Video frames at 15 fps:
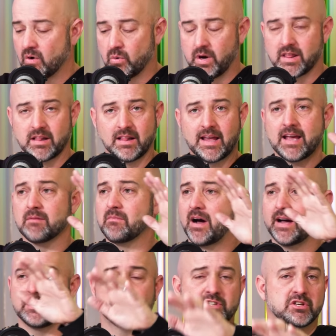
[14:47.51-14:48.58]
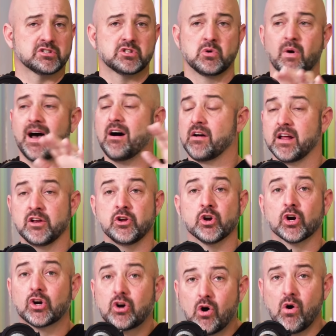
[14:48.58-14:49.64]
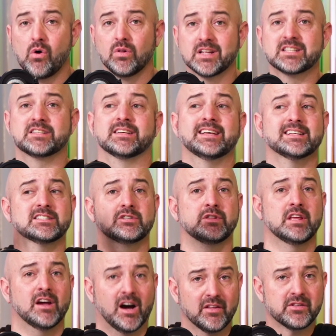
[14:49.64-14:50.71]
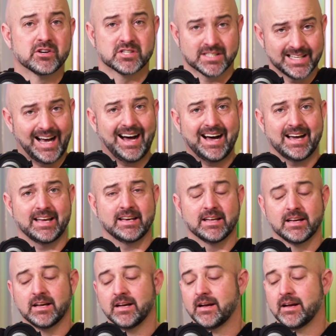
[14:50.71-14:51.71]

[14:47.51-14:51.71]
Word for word: with landmines just throughout, and your goal is to get to the other side.